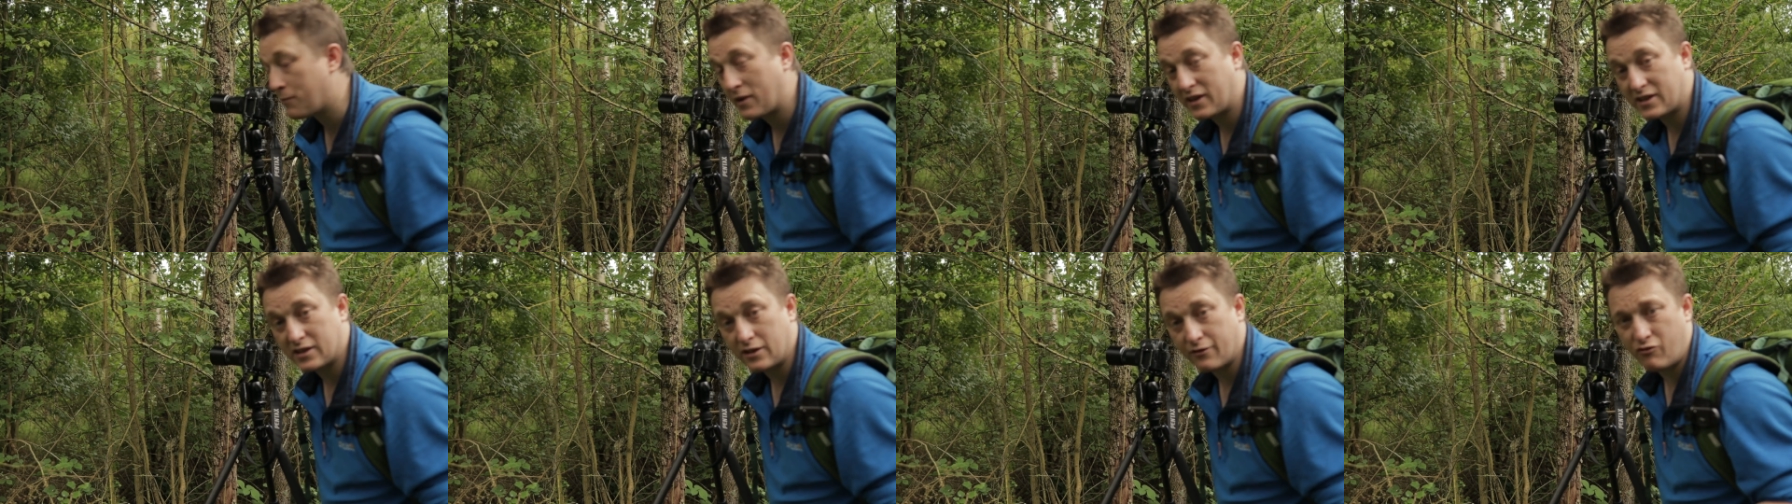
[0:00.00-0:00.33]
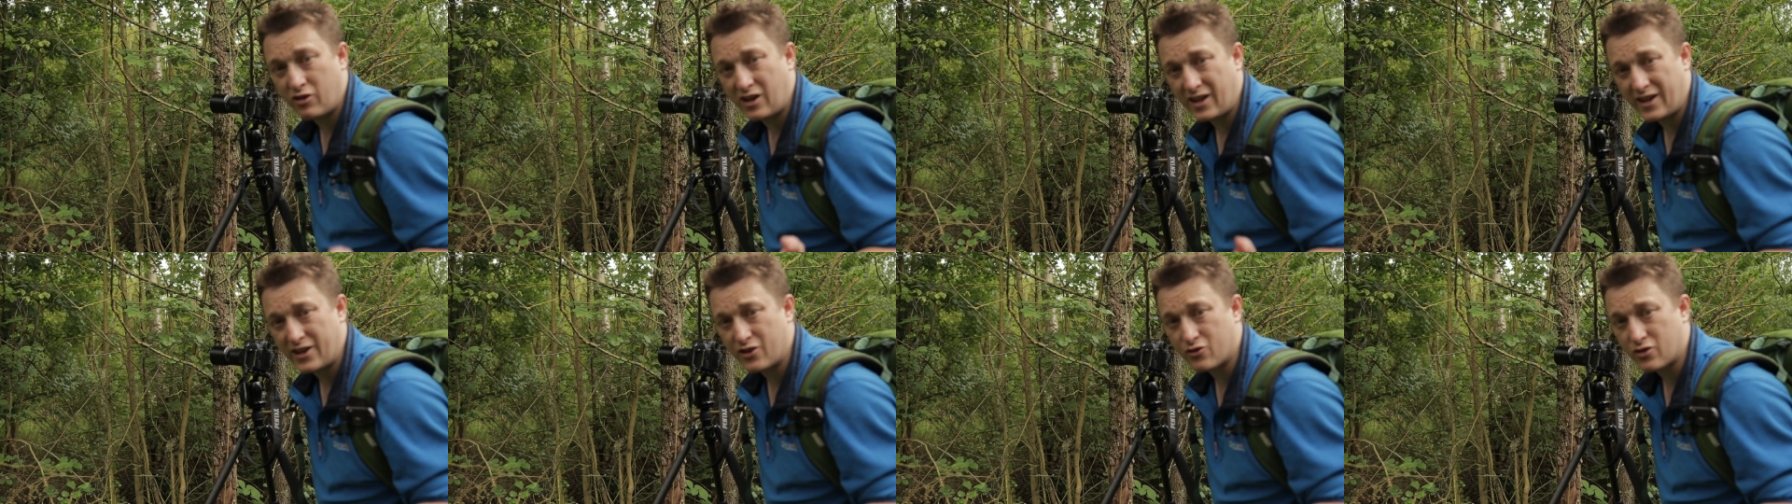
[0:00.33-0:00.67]
makes it a
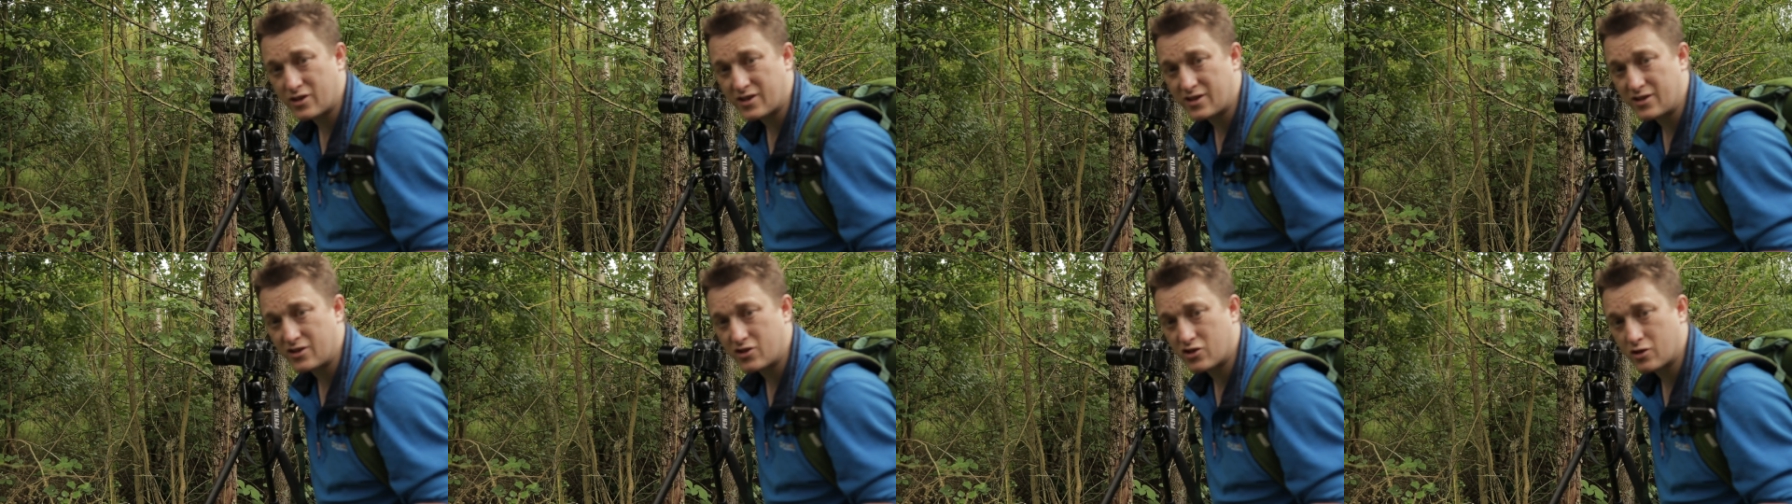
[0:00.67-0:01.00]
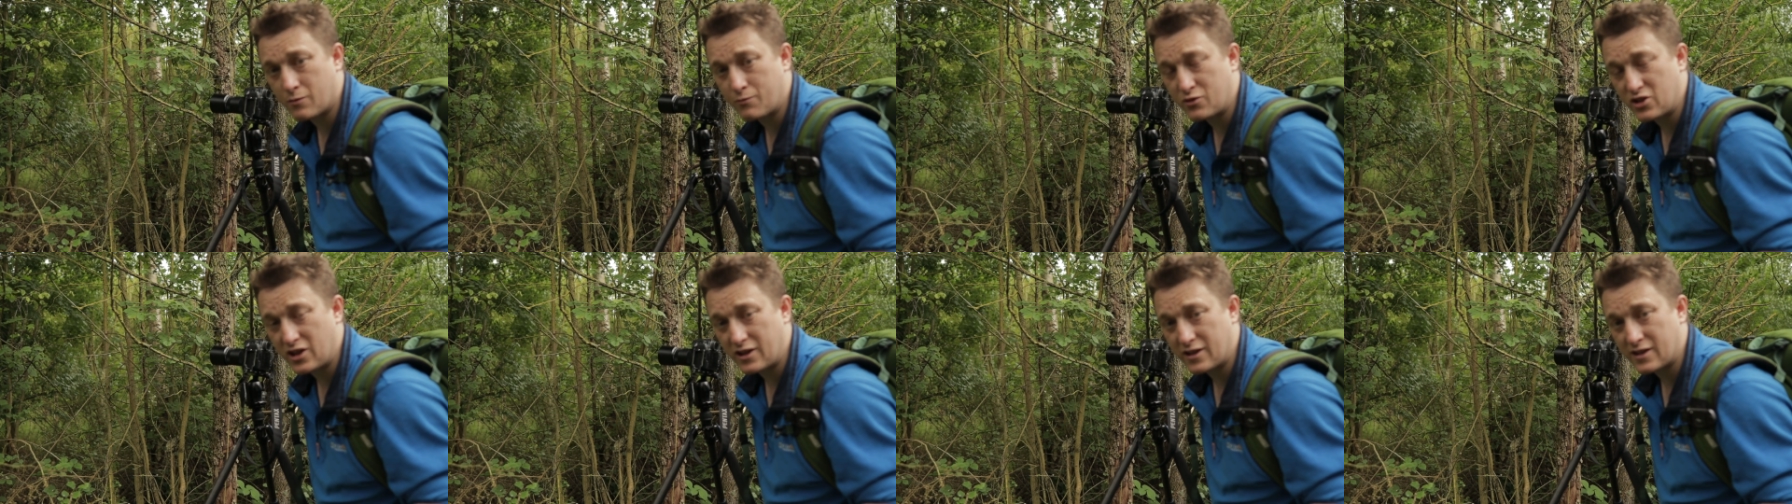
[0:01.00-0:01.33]
really interesting
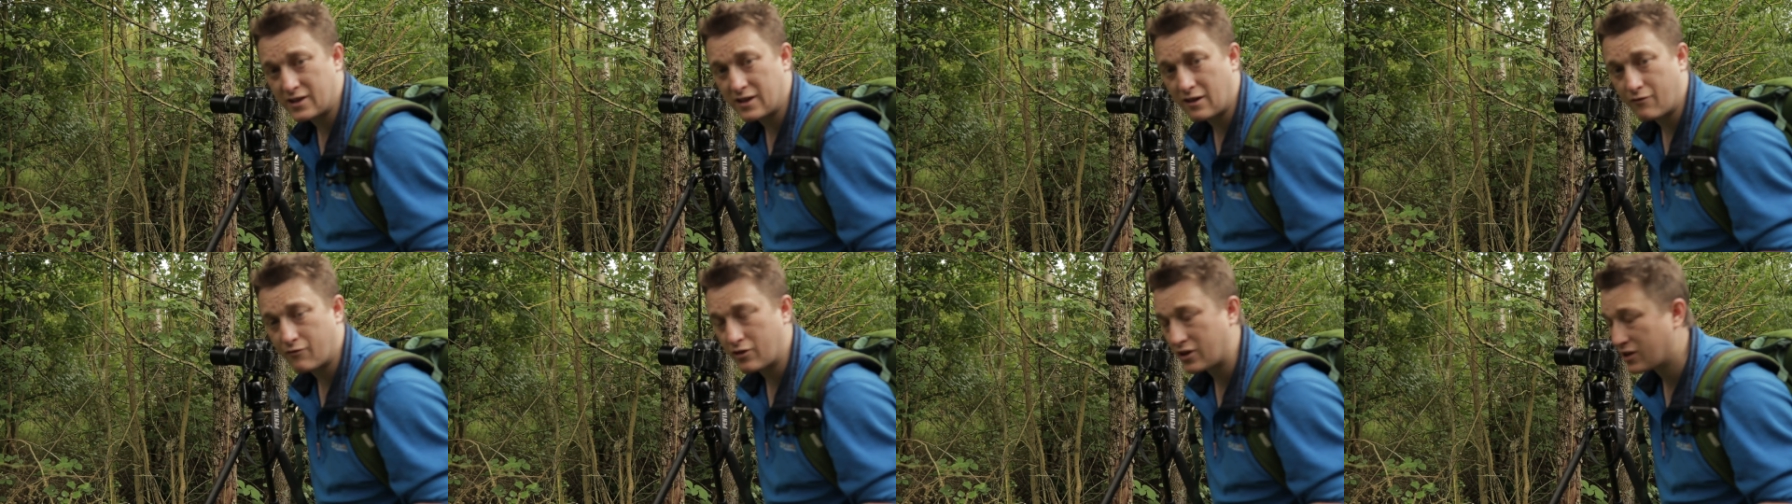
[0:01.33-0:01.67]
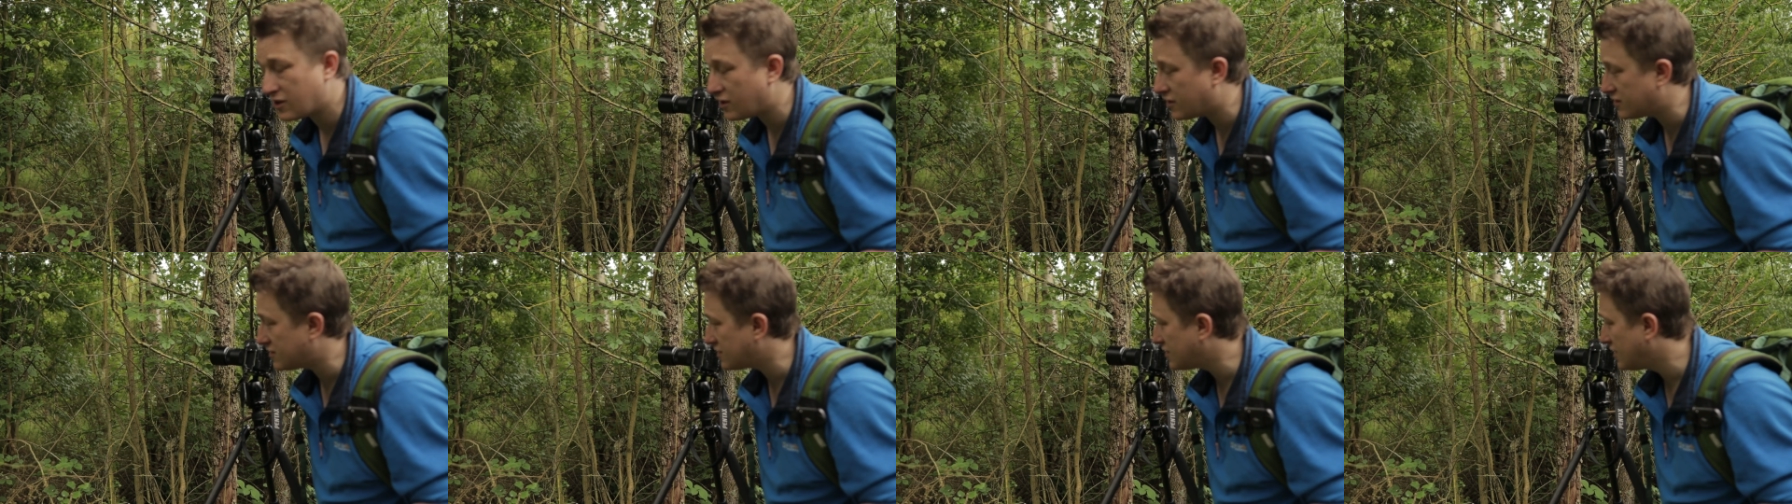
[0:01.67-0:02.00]
subject in that
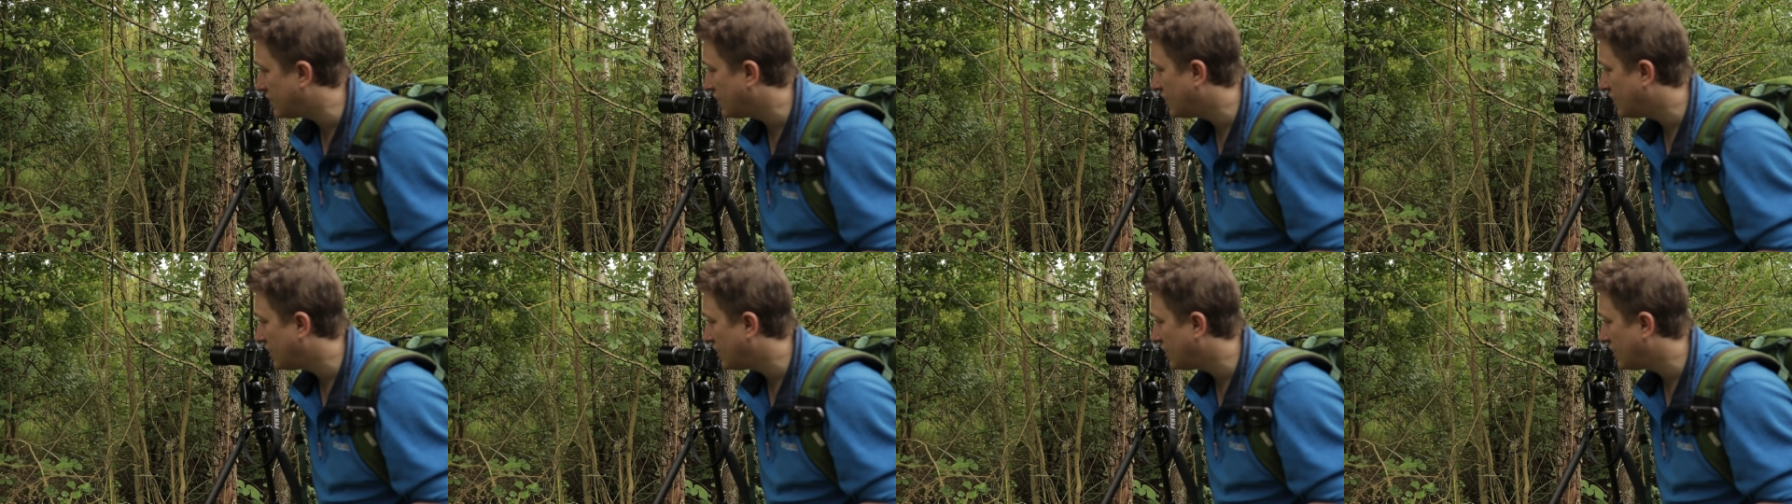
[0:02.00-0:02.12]
regard.